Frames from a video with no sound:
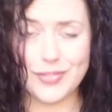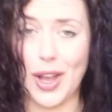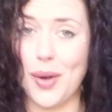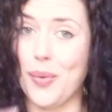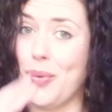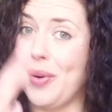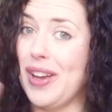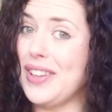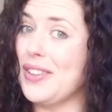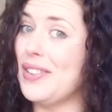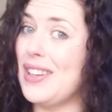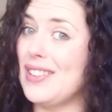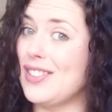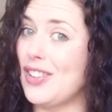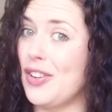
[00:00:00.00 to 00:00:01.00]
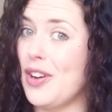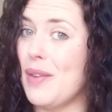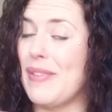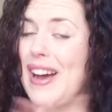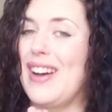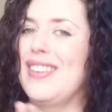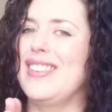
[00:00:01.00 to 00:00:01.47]
What you need to know
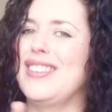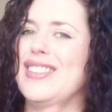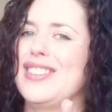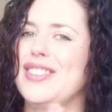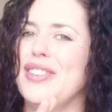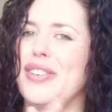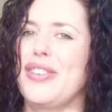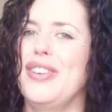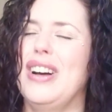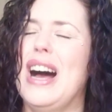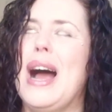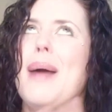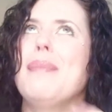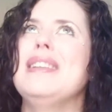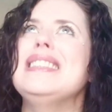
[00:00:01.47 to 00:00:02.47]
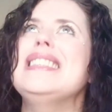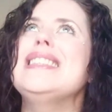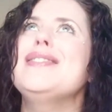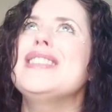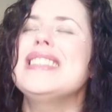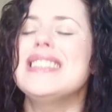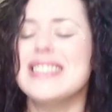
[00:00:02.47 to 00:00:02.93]
about, this is so cool. I'm
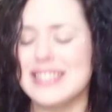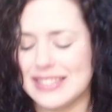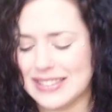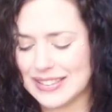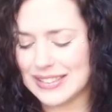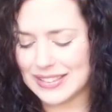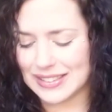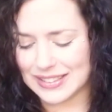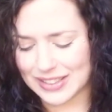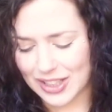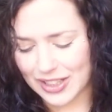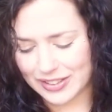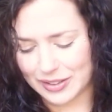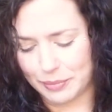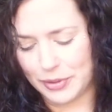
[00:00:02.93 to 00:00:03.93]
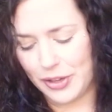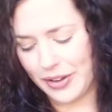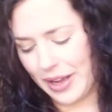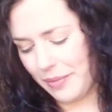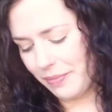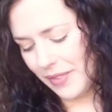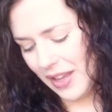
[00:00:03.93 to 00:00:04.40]
loving this. Oh, awesome. Okay.